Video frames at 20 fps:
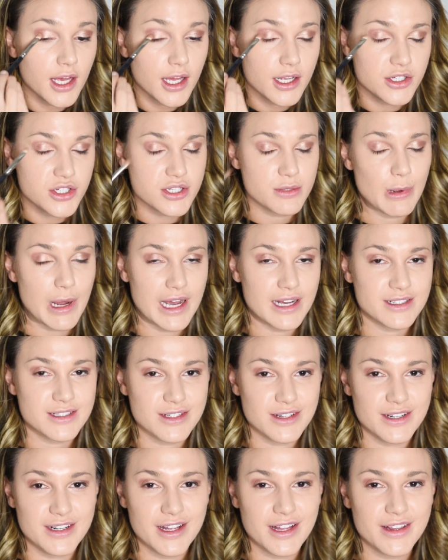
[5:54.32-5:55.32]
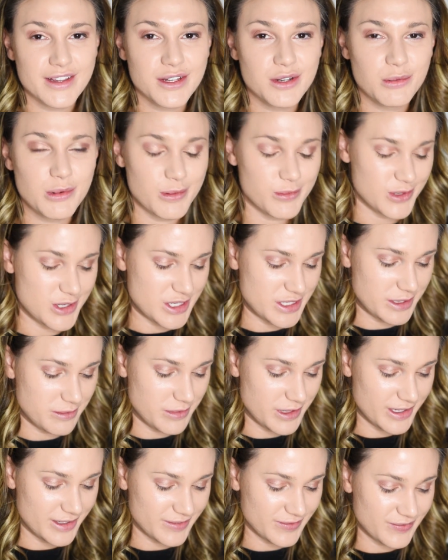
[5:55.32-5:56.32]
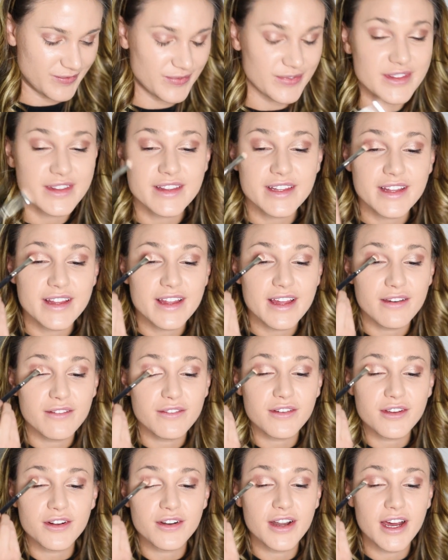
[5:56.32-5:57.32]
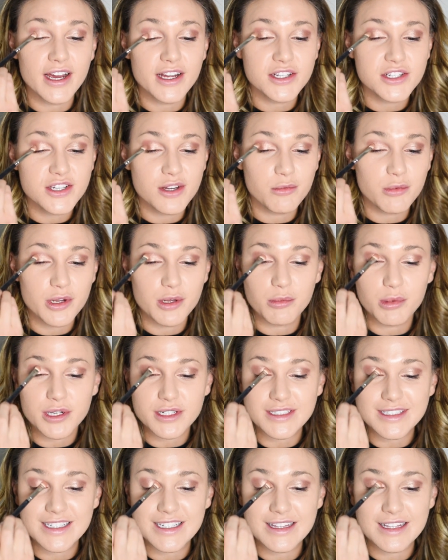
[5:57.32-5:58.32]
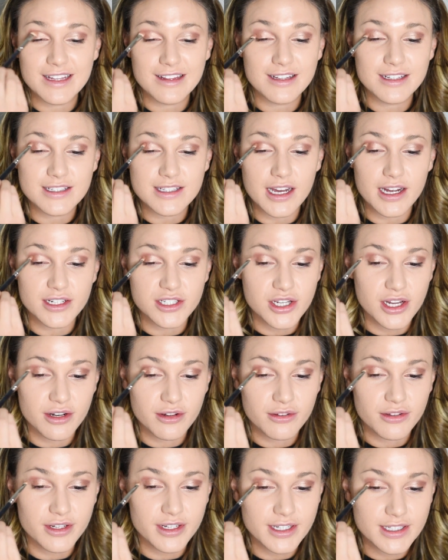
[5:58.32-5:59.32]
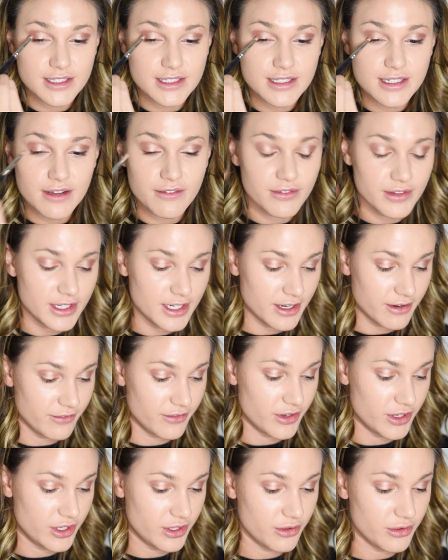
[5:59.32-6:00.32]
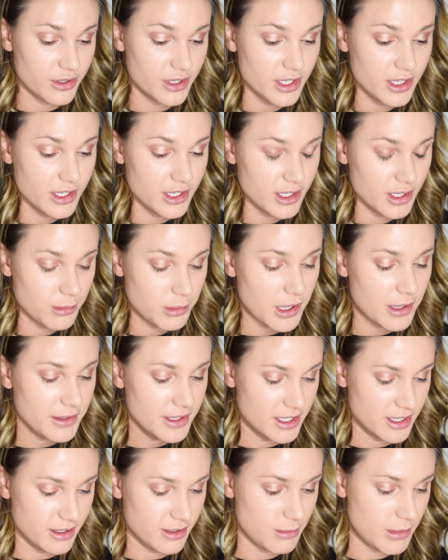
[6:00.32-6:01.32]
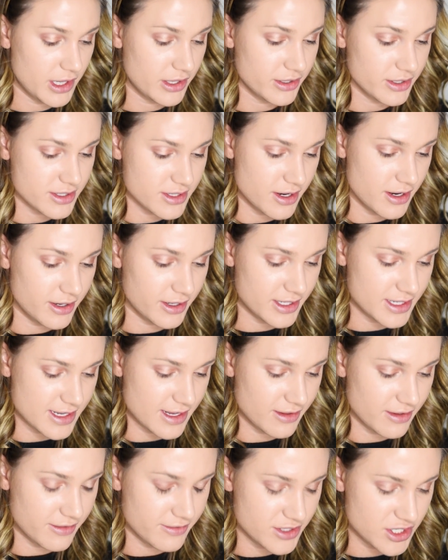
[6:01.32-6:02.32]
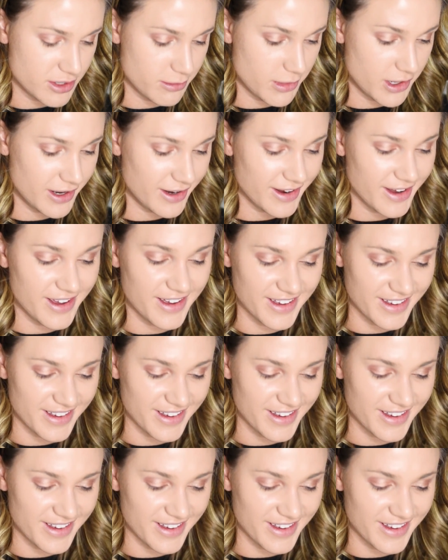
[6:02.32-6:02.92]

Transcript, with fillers: and just packs on a little bit more shimmer. If you're not a shimmery person, then this eyeshadow look is definitely not for you. Probably none of my looks are, because I love shimmer.